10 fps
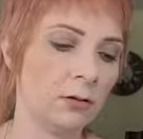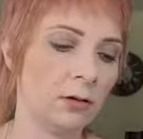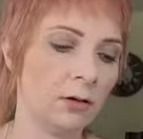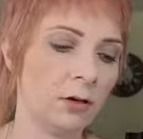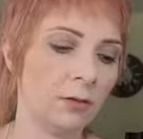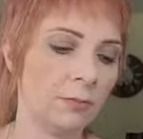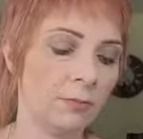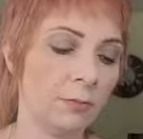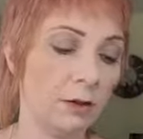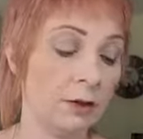you know,
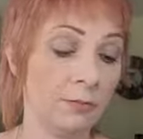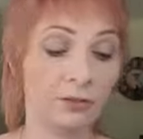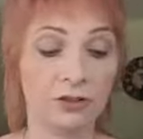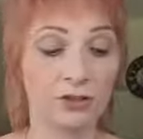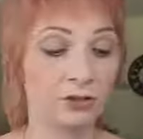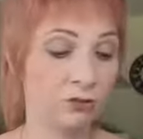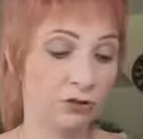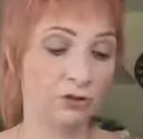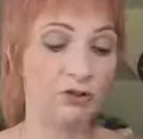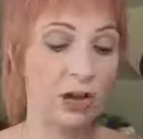just
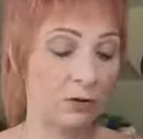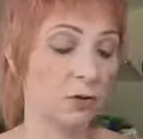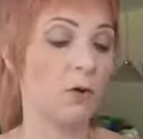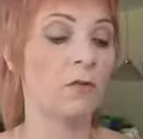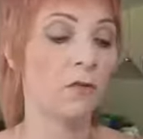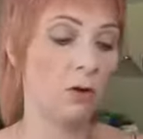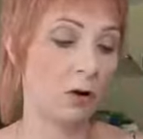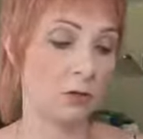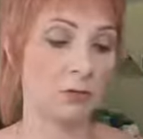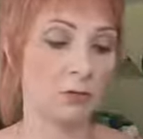general
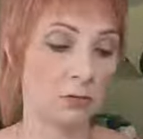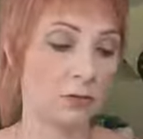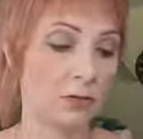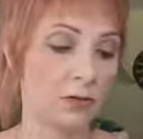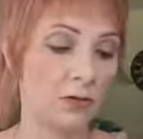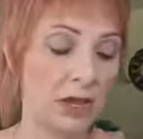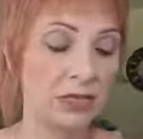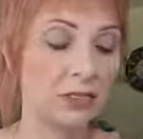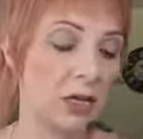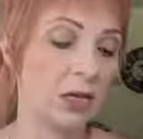overall
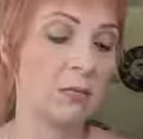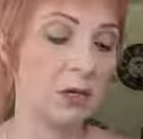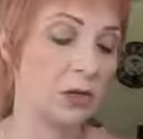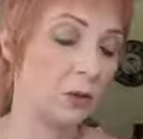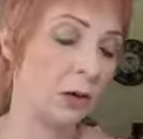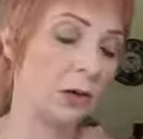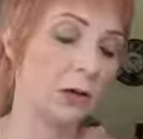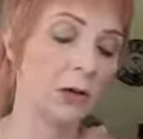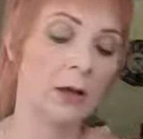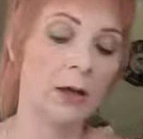things that they can be doing.
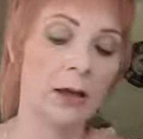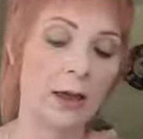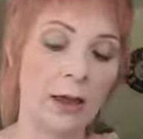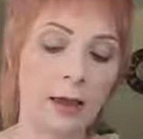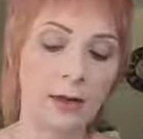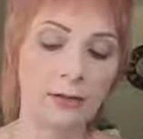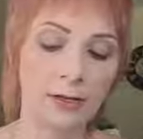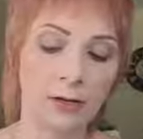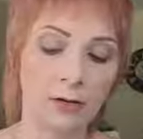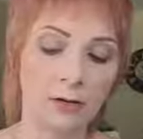And
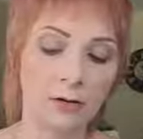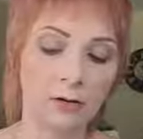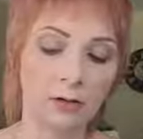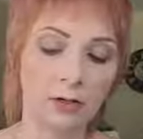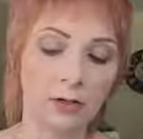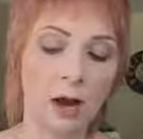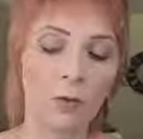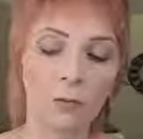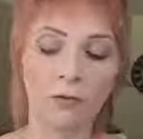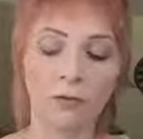yeah,
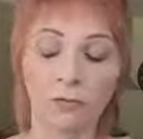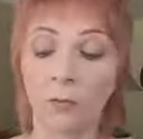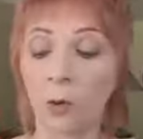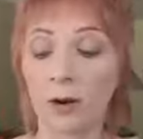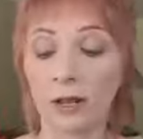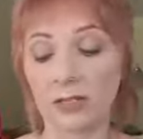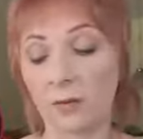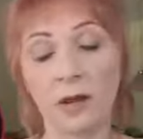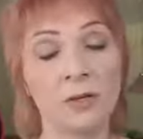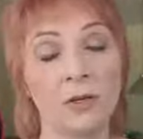we move them forward. And
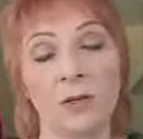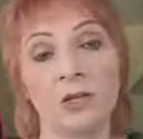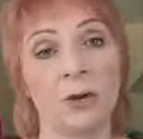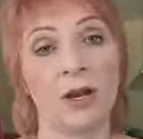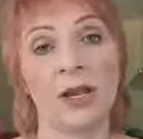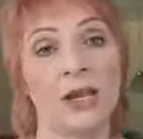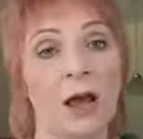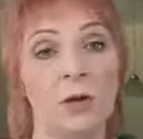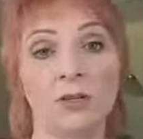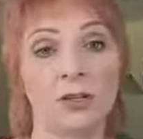sometimes it means bringing in
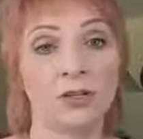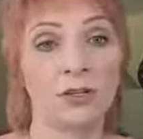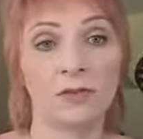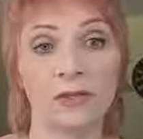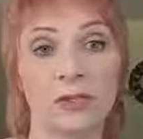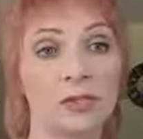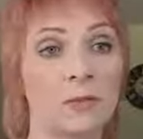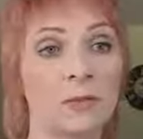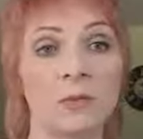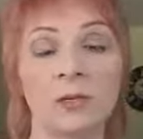counseling services.
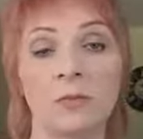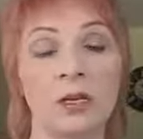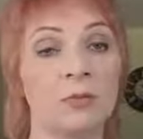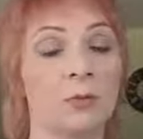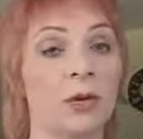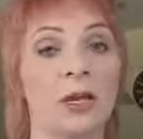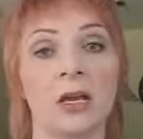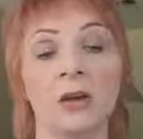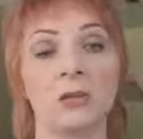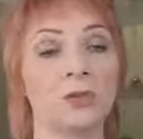Sometimes it means bringing
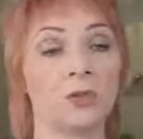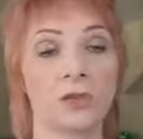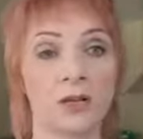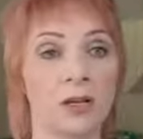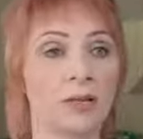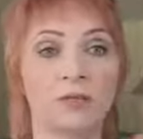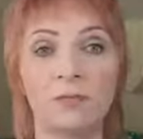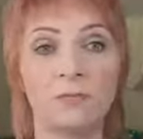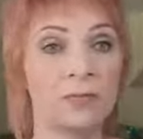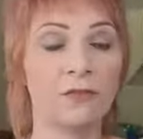in all sorts
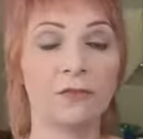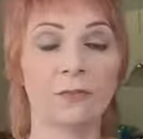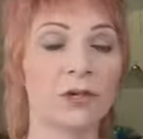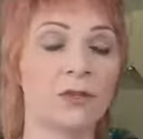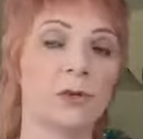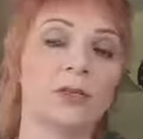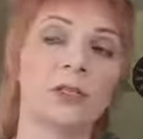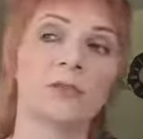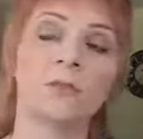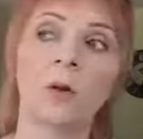of different
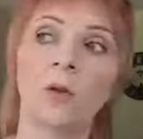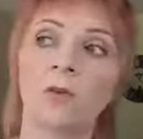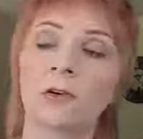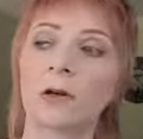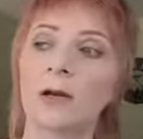resources from all over.